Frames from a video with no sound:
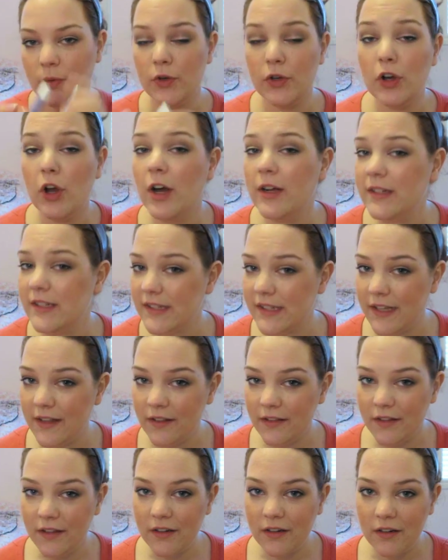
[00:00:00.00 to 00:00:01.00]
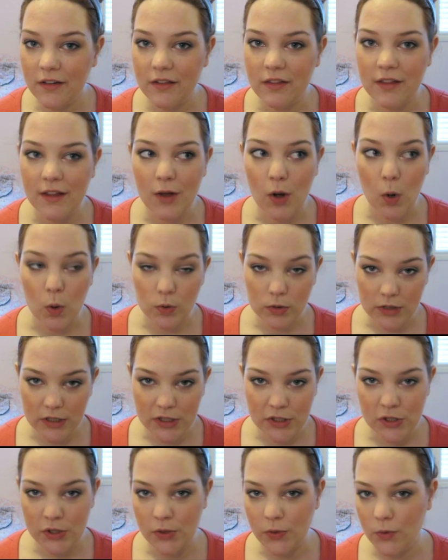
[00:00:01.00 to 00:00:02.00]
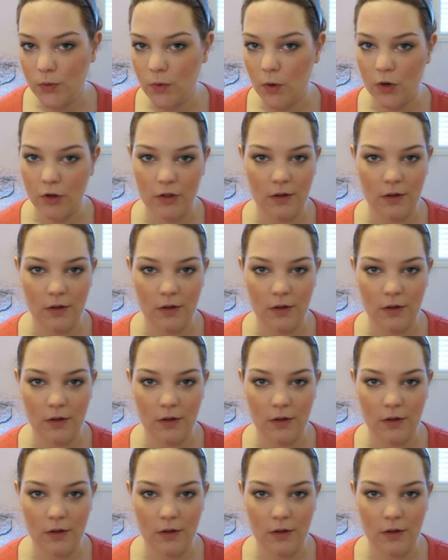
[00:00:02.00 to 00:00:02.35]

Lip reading: Not to say that they're the only two or